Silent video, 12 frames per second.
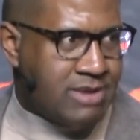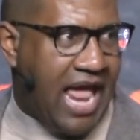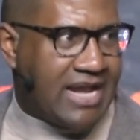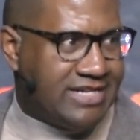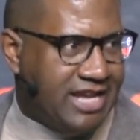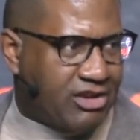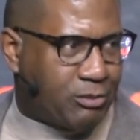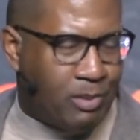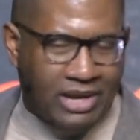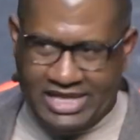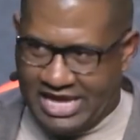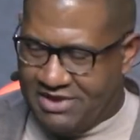and
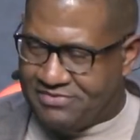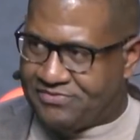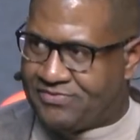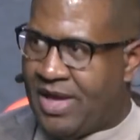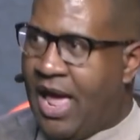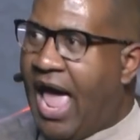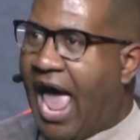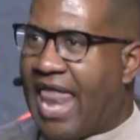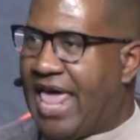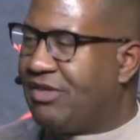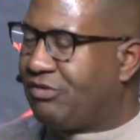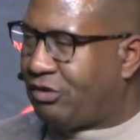disbelief
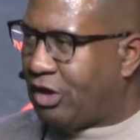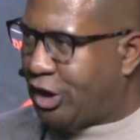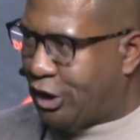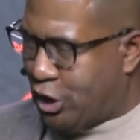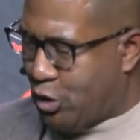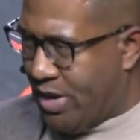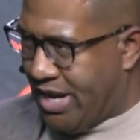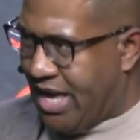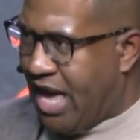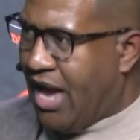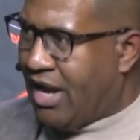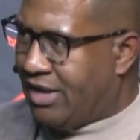and insecurity.